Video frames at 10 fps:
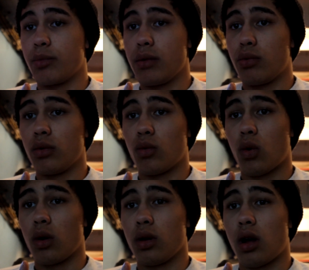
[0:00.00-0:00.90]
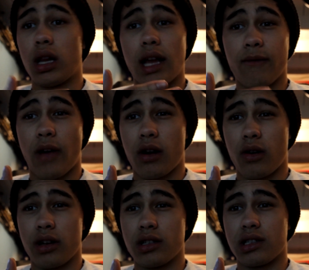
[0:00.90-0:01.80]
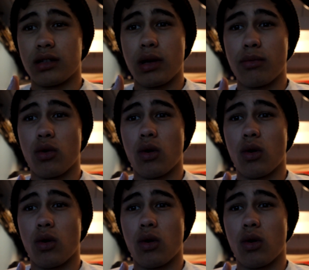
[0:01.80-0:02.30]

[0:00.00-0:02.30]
people in war a lot, like veterans and people